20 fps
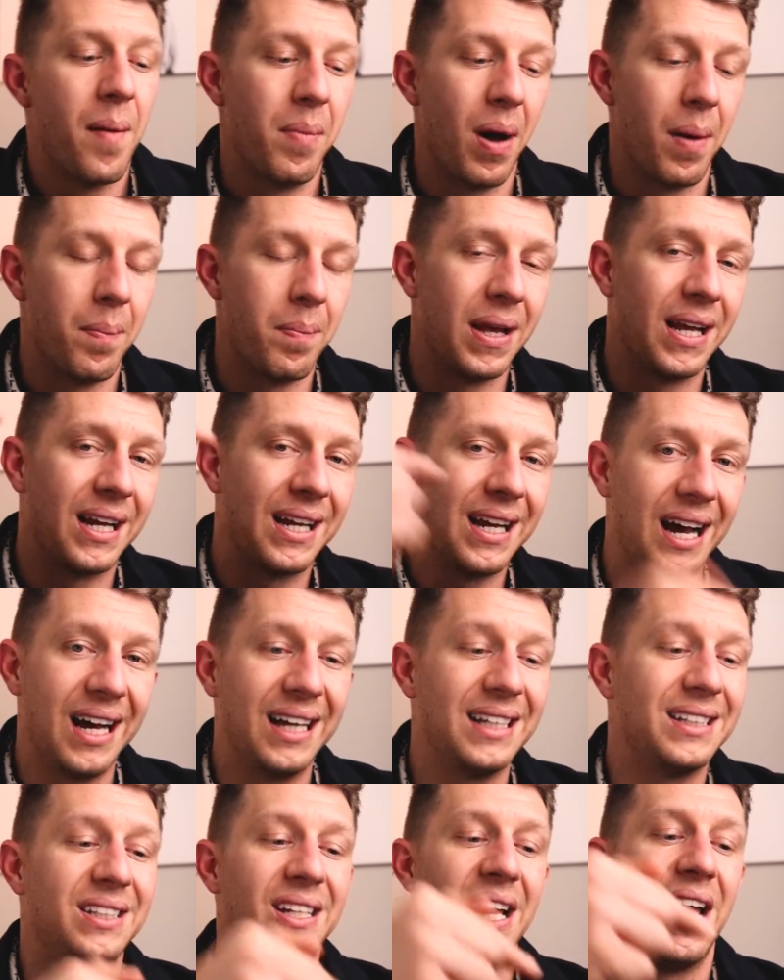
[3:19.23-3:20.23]
But
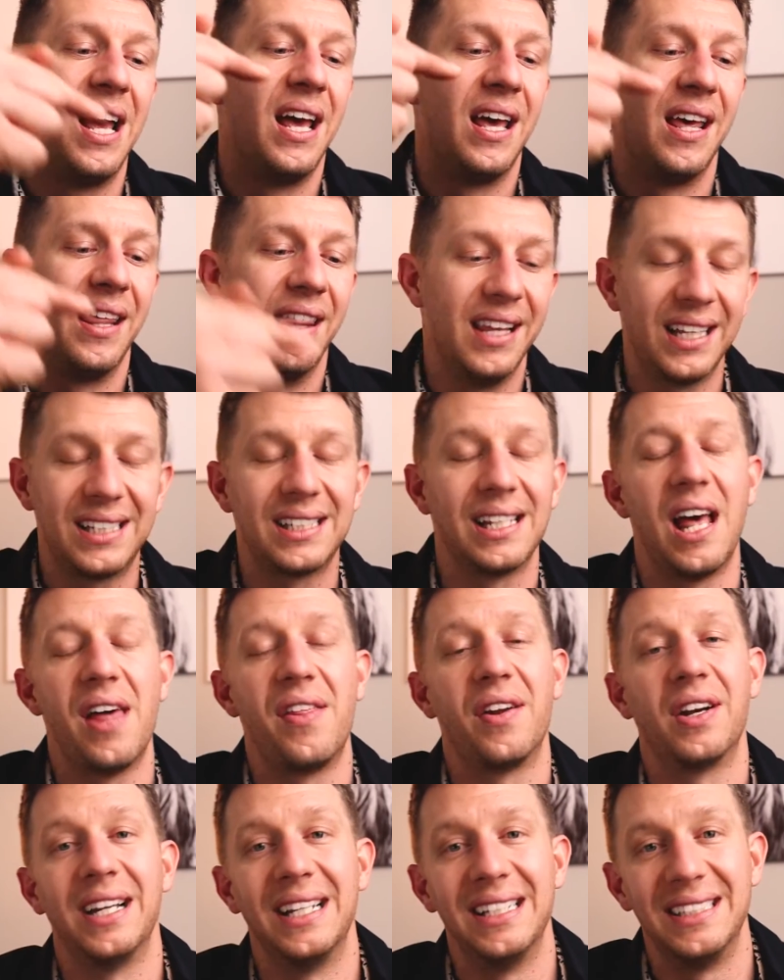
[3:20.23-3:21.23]
because this
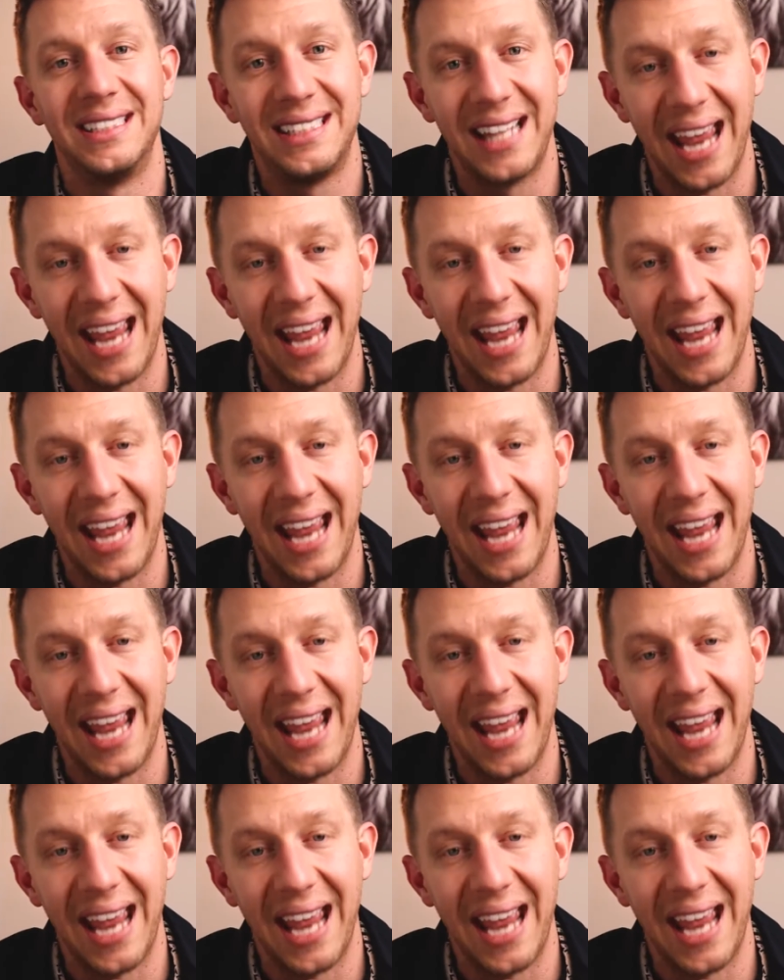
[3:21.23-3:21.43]
leather is